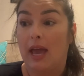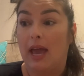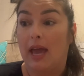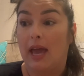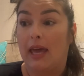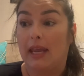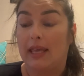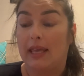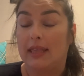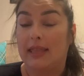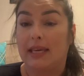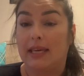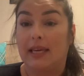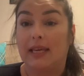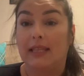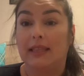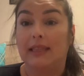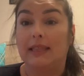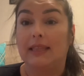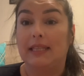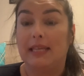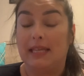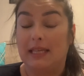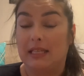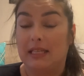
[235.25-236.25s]
and I think at
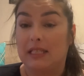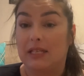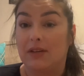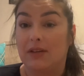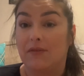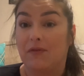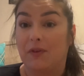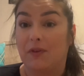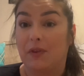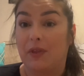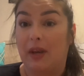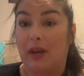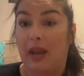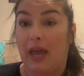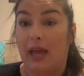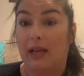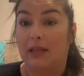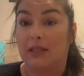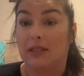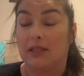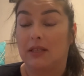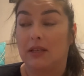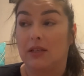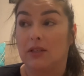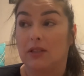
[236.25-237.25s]
least for the
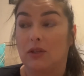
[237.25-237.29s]
next